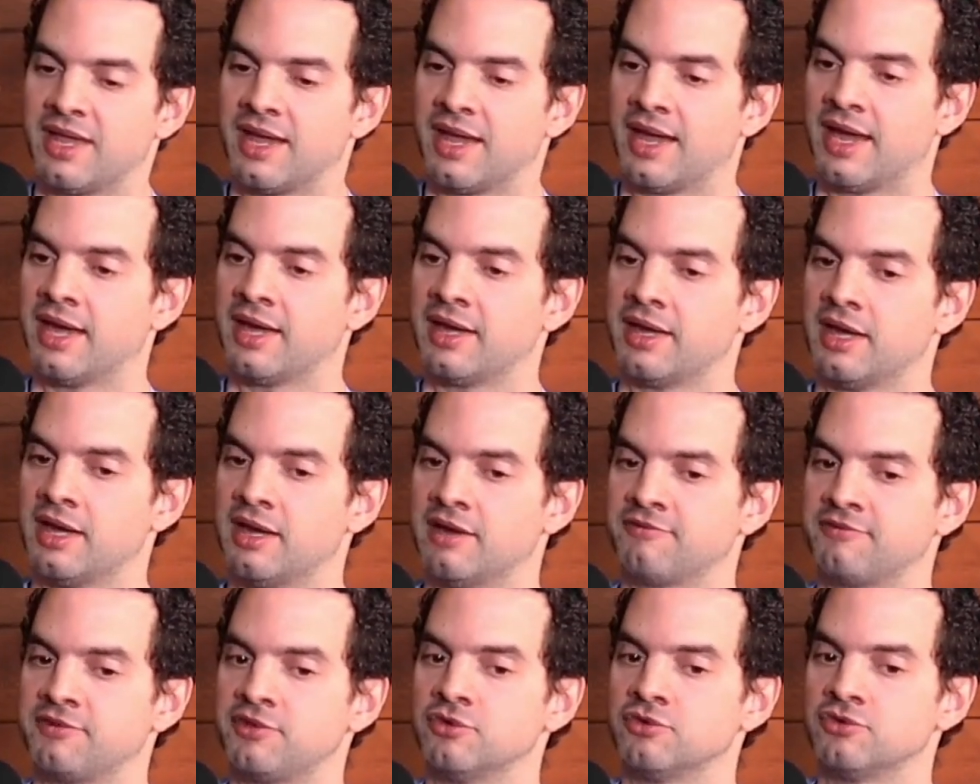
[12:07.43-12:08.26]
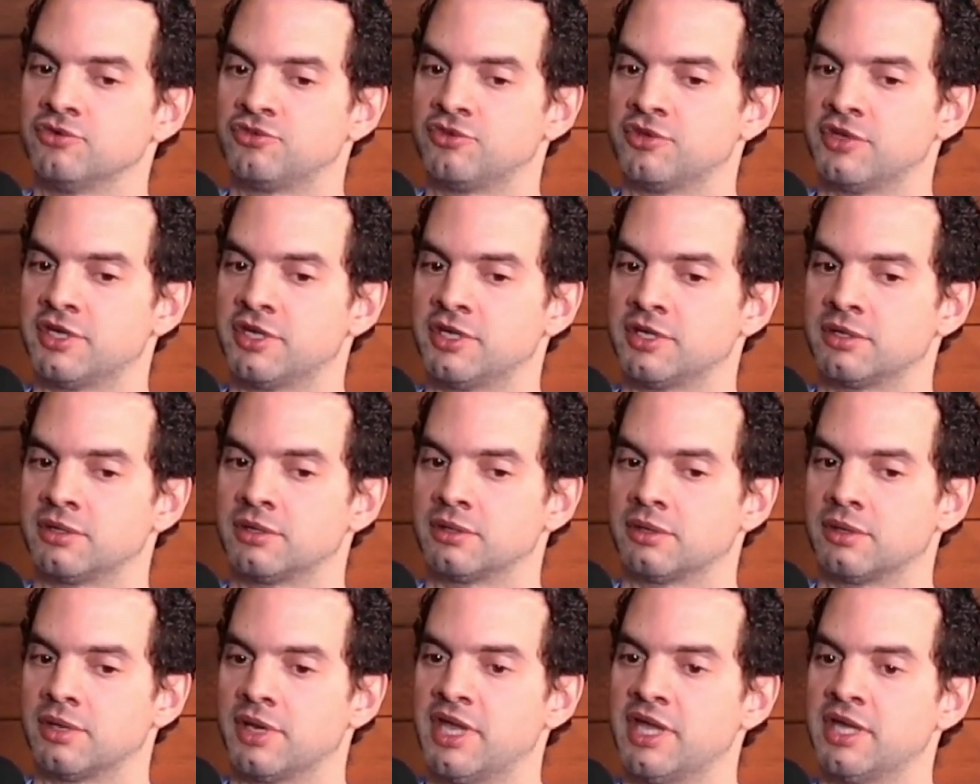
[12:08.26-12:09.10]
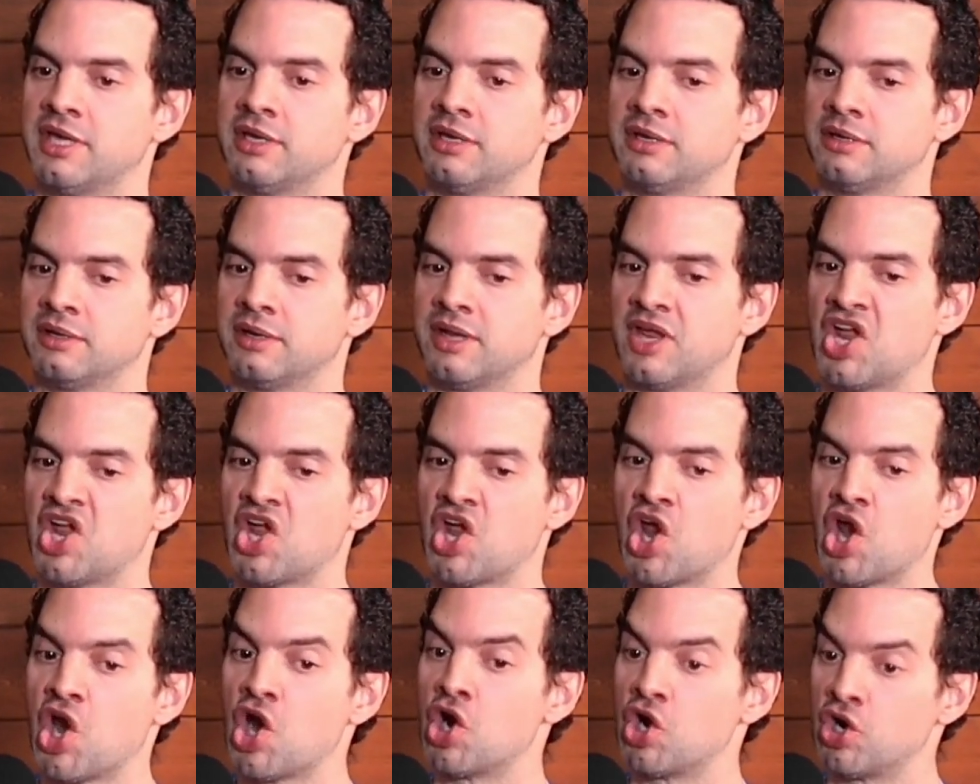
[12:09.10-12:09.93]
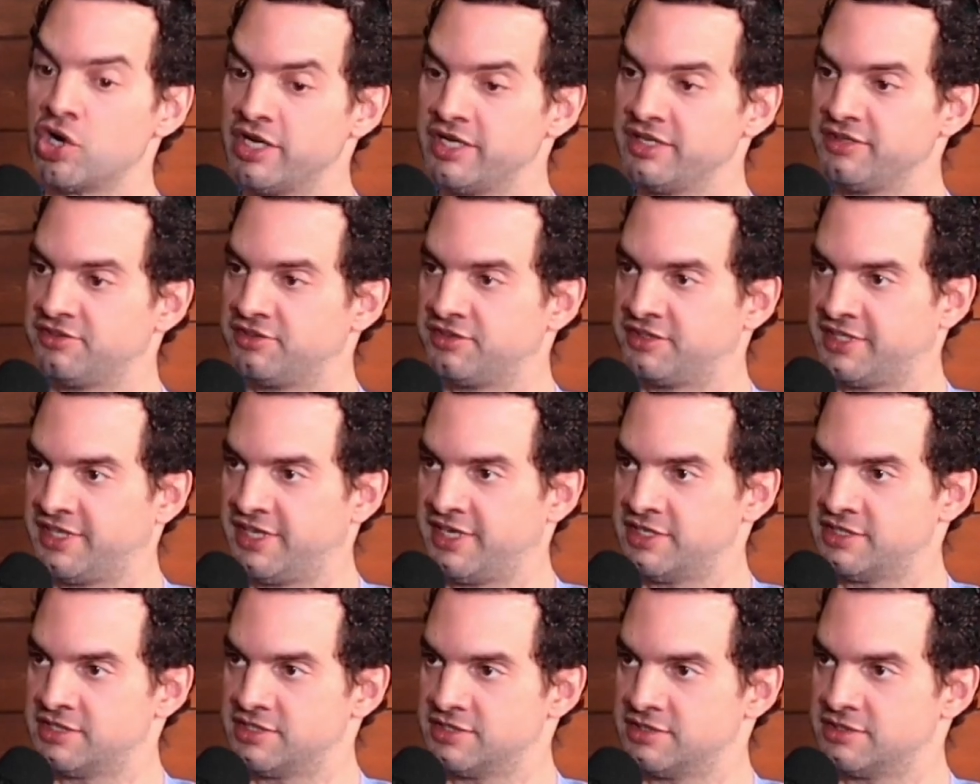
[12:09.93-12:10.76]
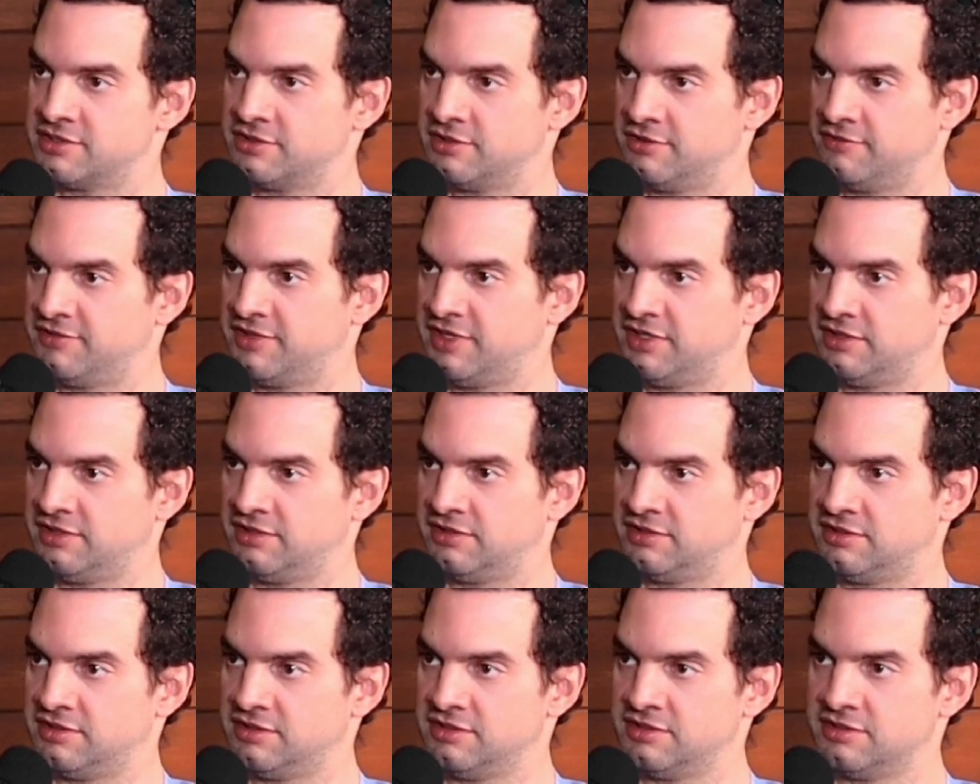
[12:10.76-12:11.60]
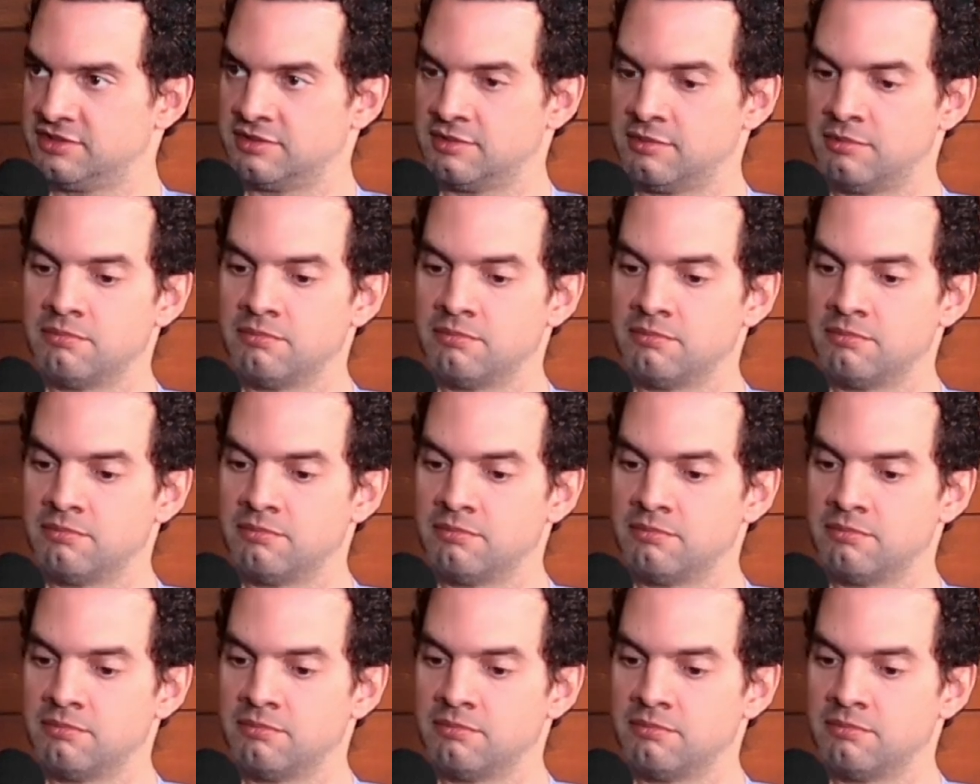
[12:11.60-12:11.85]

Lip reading: I have used it in early stages of the disease,